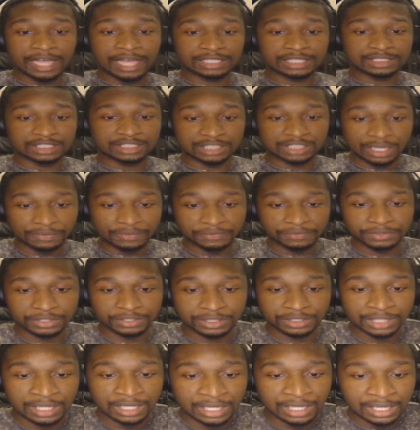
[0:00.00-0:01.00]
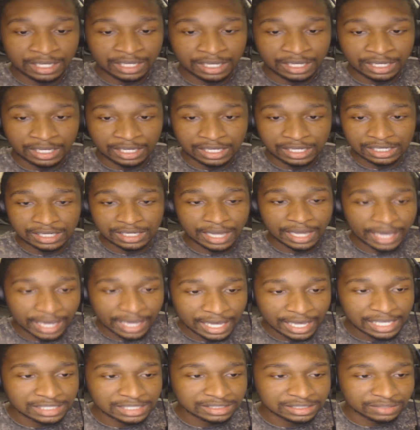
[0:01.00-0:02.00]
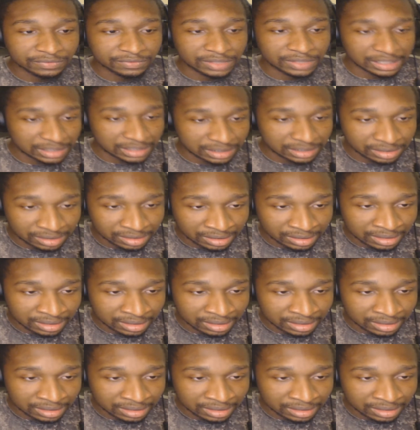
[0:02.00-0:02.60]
suffered in the hands of this